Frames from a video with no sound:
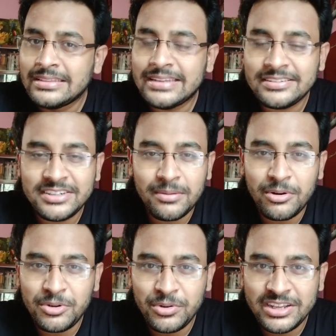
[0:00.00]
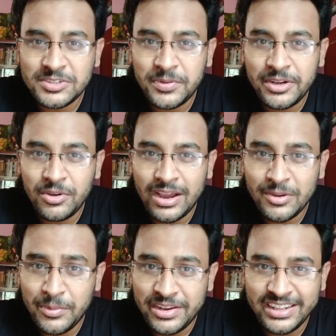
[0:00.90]
That's it about today's video. I'll
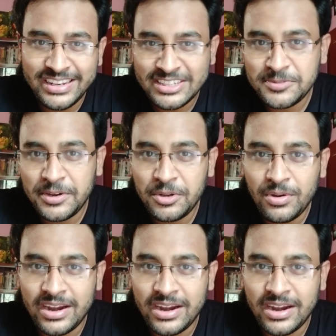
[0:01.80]
be meeting in the next video.